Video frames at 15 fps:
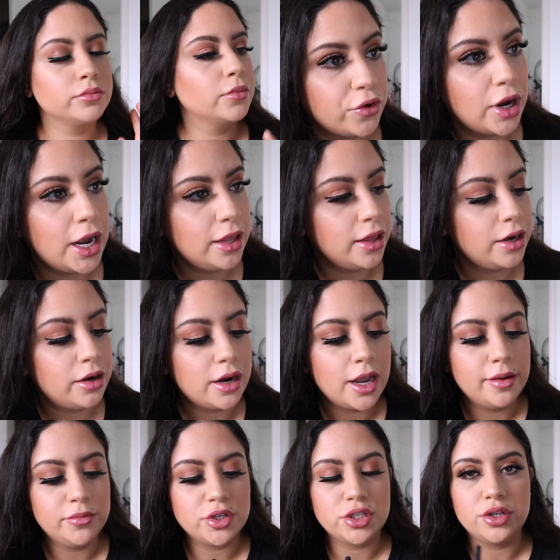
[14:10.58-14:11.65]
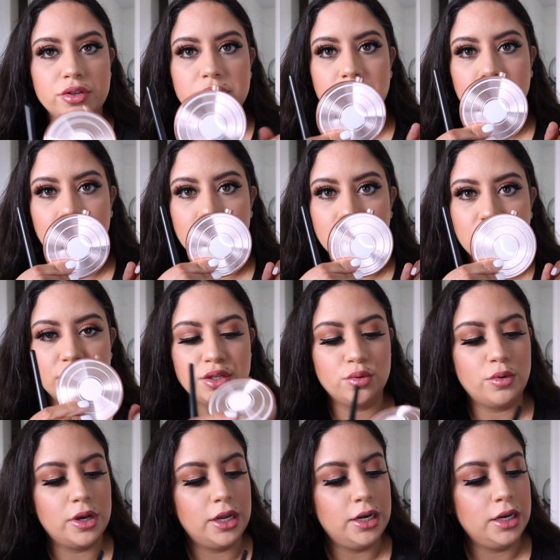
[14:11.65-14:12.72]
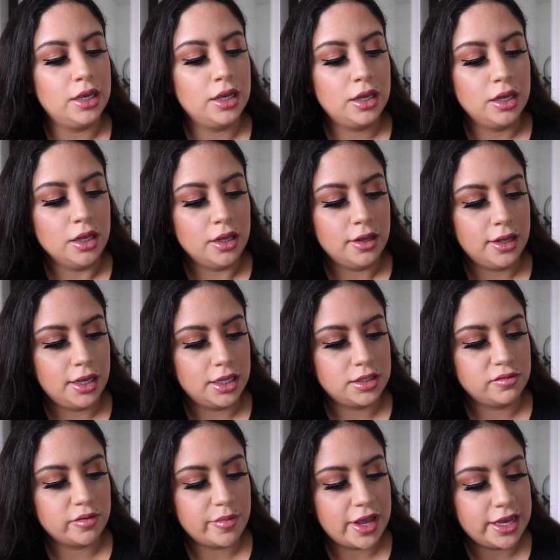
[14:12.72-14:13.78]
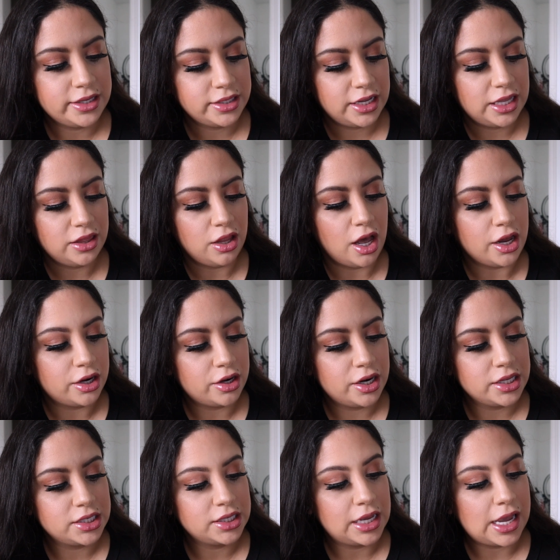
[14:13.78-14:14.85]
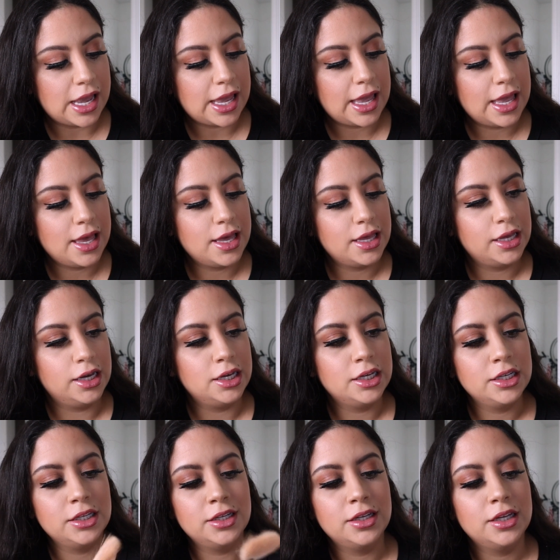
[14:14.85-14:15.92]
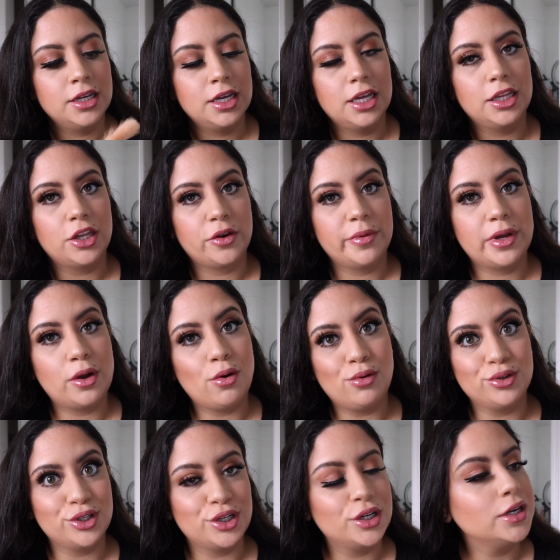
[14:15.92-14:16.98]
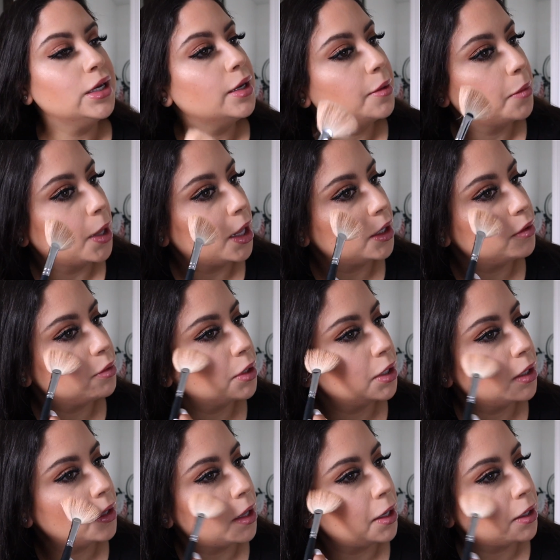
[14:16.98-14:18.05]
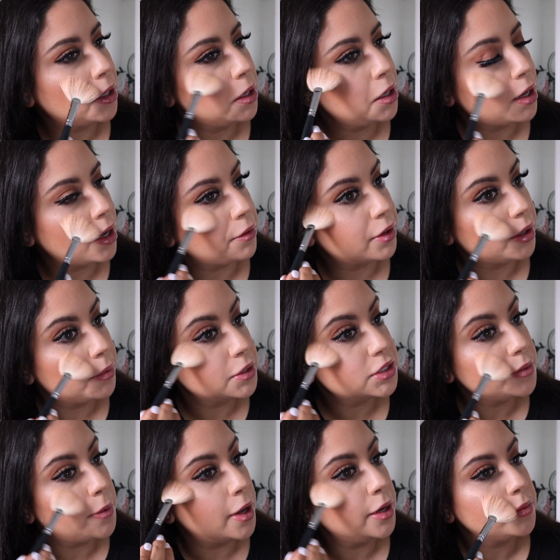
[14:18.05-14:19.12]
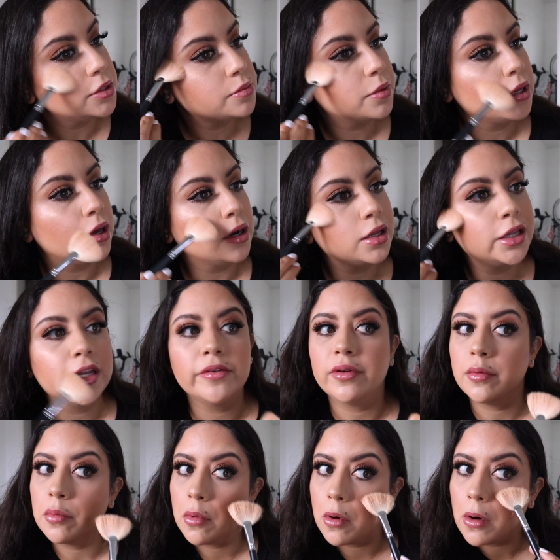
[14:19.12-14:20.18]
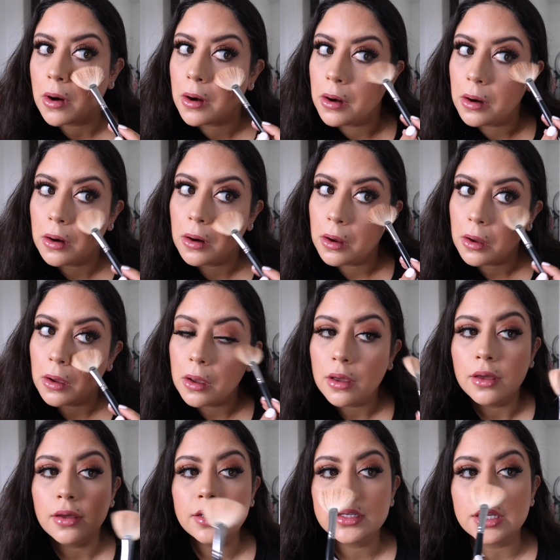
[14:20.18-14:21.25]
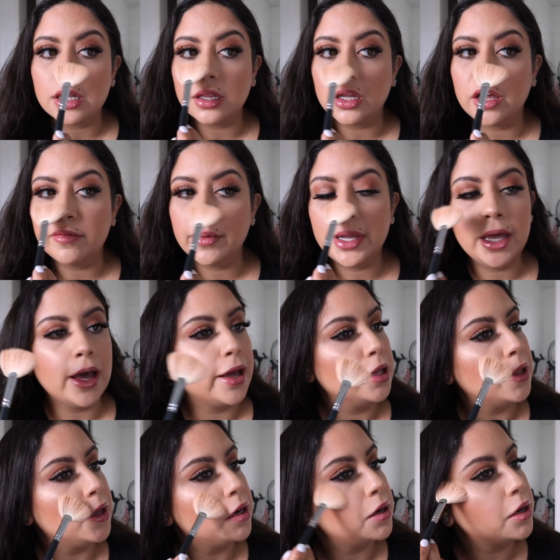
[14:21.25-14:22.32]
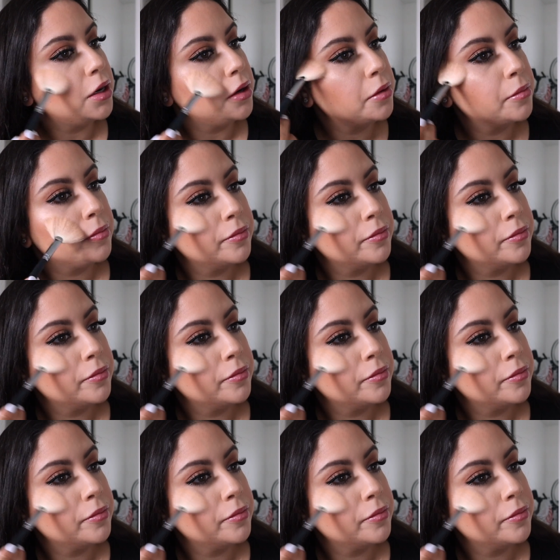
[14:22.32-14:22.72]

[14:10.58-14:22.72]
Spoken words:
For highlighter, I'm just using this one. It's from Estee Lauder. It's like a little bit older, but I really like it. I already put some on. I'm just putting on a little bit more. I love my highlighter.